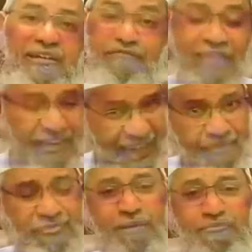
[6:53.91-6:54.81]
If that
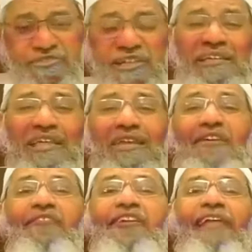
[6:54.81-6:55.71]
time comes, then
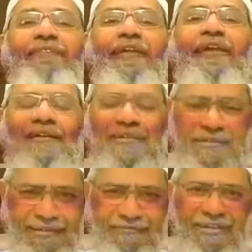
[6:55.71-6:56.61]
even we can think
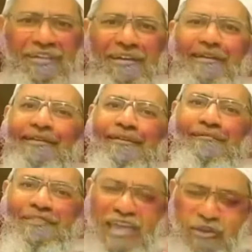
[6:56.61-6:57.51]
whether
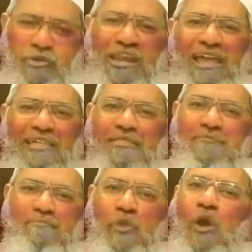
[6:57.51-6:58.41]
we can utilize
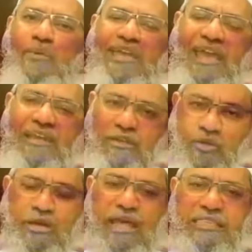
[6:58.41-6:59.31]
or we can
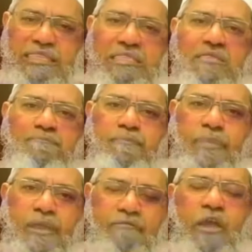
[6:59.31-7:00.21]
utilize this
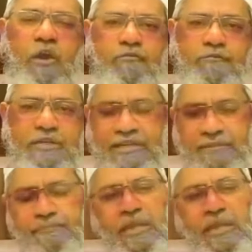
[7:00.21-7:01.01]
way of earning.